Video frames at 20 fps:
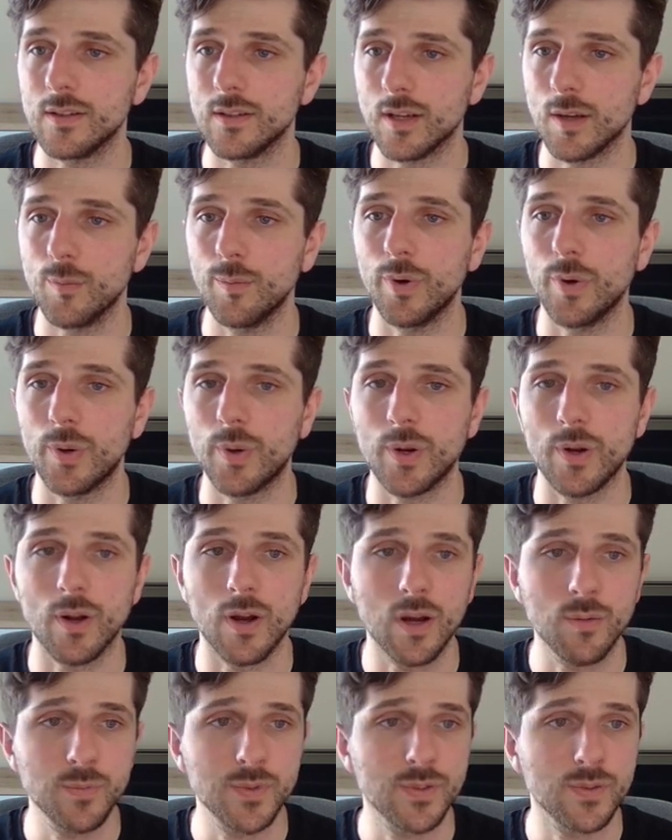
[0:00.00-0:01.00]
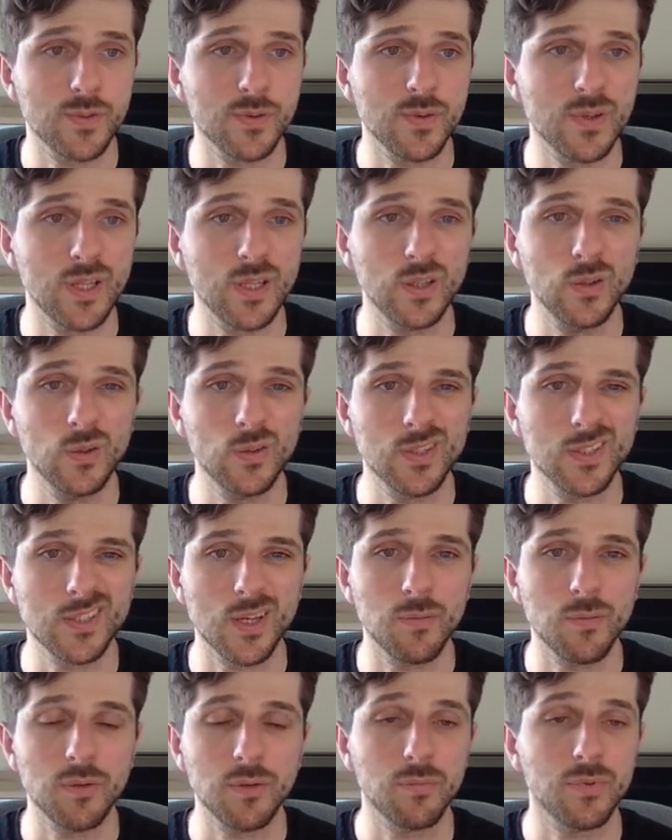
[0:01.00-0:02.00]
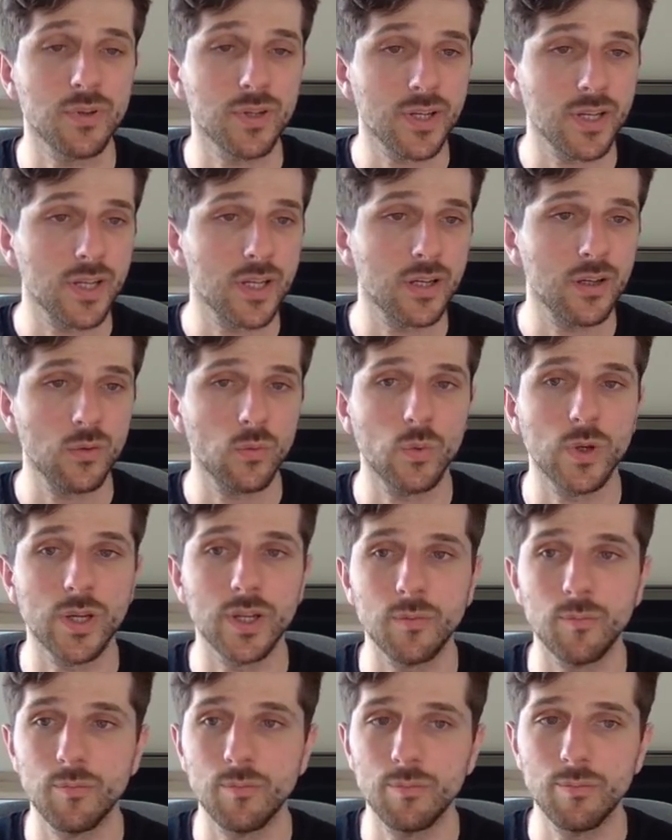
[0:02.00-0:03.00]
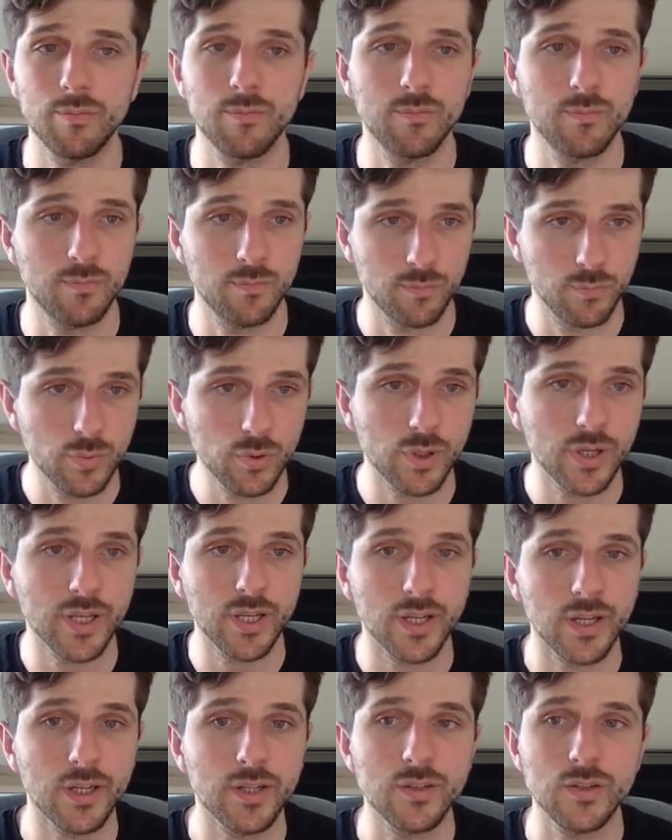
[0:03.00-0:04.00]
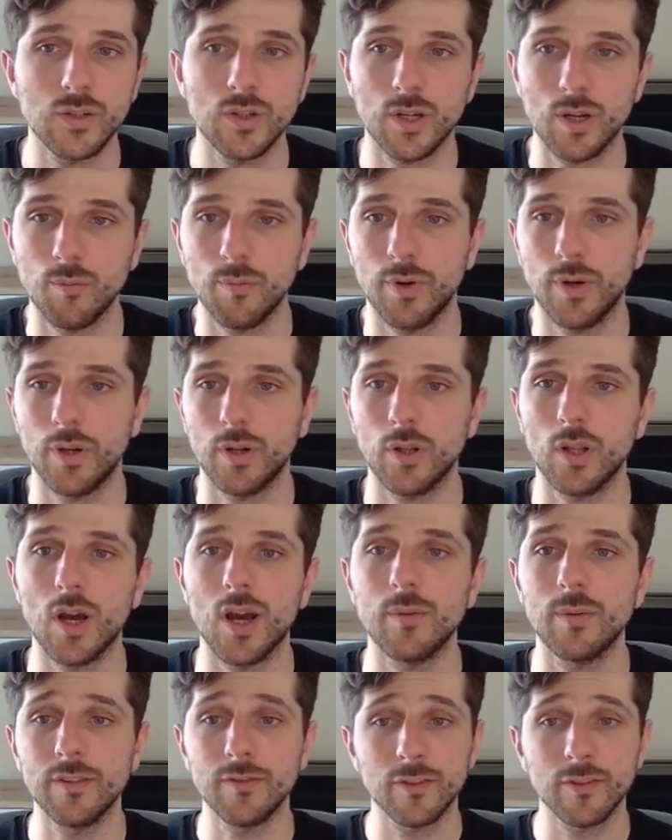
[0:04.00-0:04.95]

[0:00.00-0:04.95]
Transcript: component up so it looks a bit prettier when putting it into your component library.